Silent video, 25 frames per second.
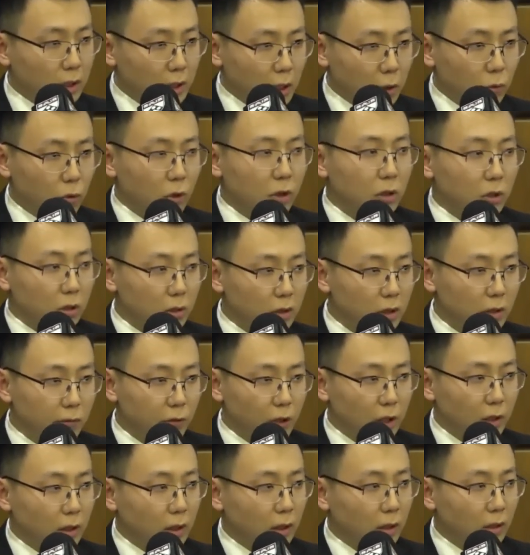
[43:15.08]
So only by
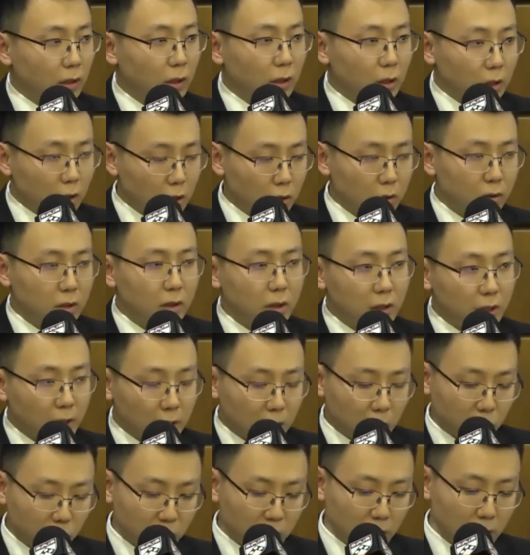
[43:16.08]
that can we
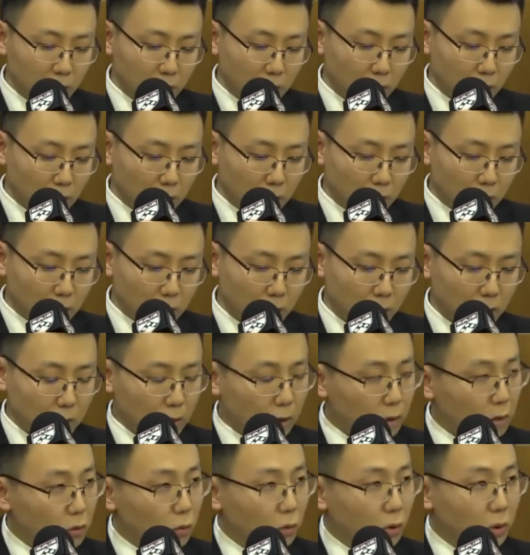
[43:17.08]

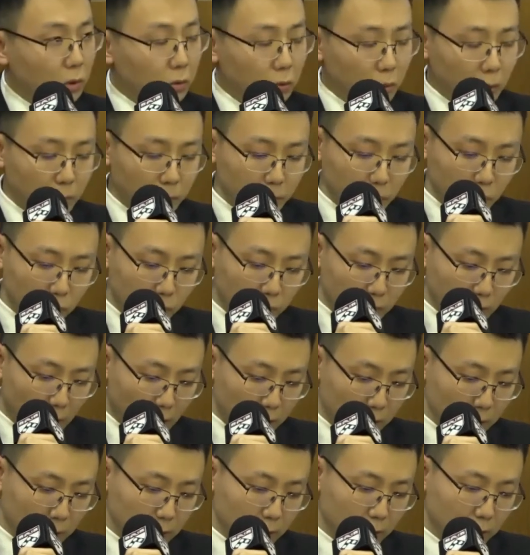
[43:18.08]
tackle the real
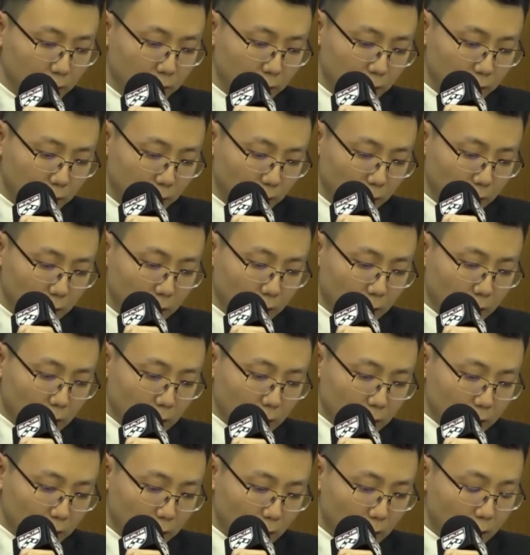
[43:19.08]
issues,
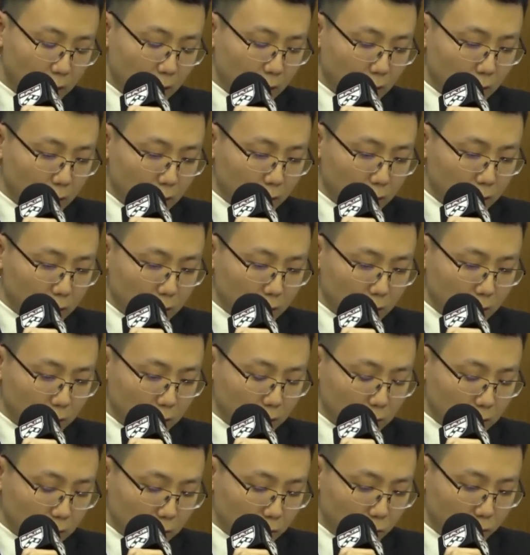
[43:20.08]
providing
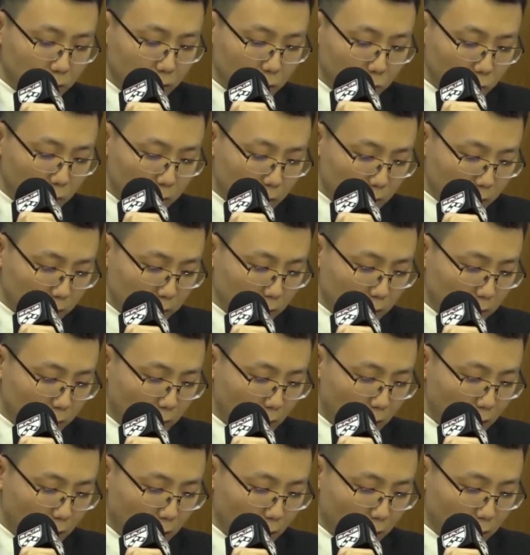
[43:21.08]
real
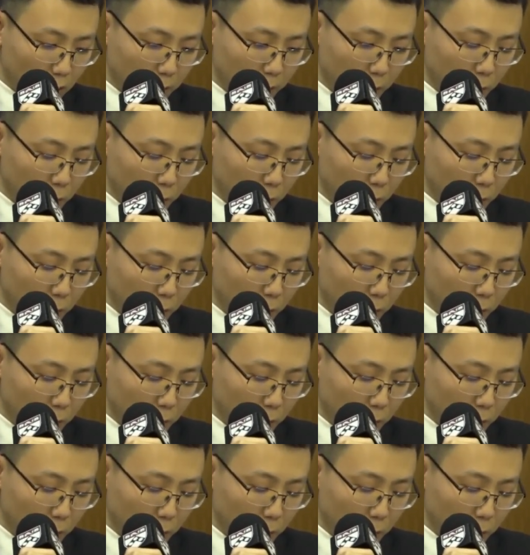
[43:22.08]
solutions.